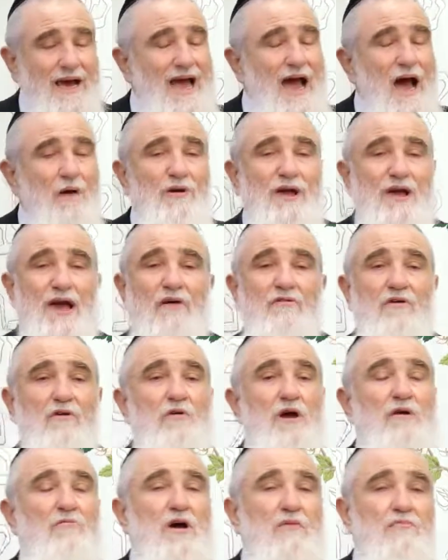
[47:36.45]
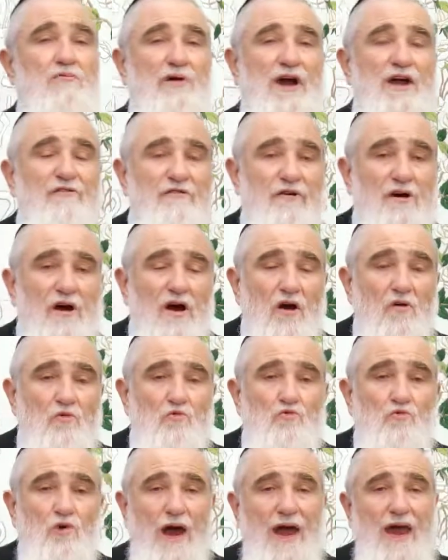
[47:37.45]
and we get we will pray for
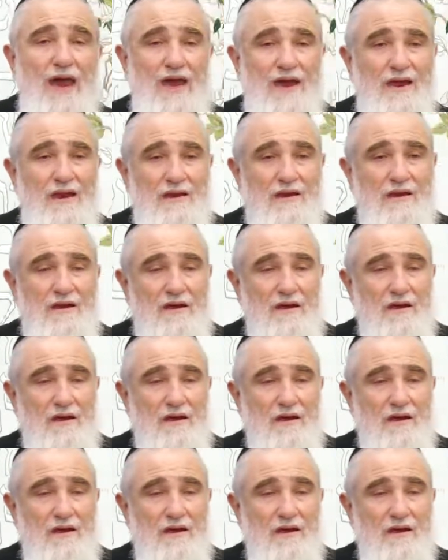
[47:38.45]
rain.